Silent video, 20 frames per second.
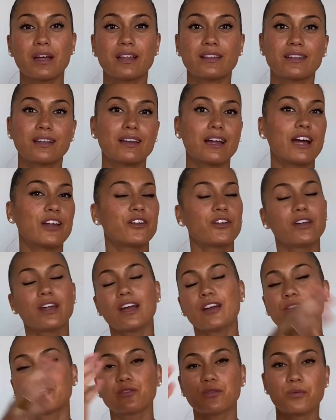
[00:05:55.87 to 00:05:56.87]
Then I don't
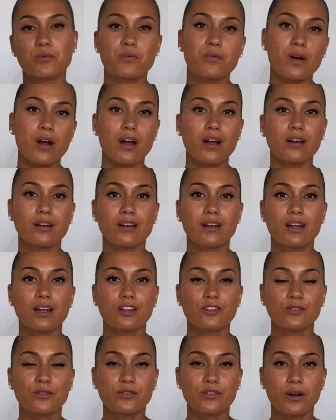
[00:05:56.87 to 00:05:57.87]
have to run
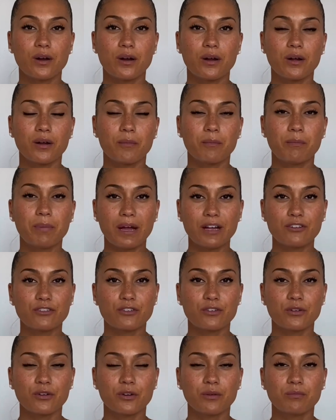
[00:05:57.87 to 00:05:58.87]
to the
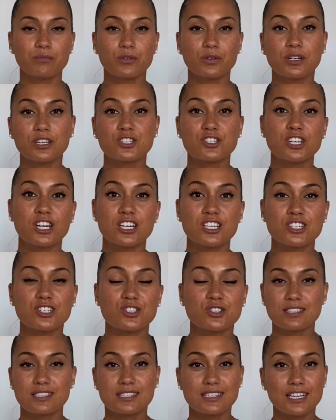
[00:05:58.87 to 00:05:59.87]
bedroom, to the change
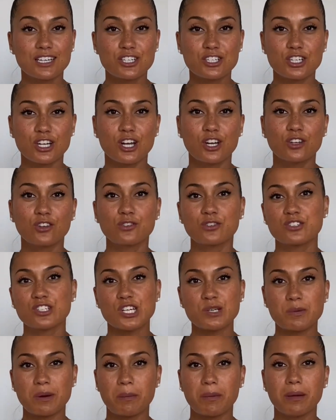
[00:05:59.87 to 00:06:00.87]
station to
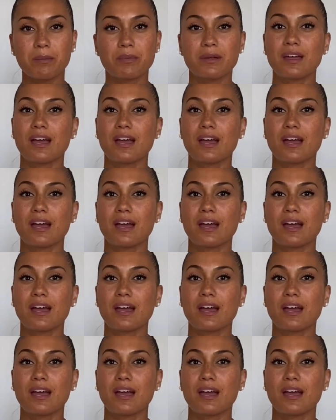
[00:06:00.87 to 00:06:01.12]
change my baby.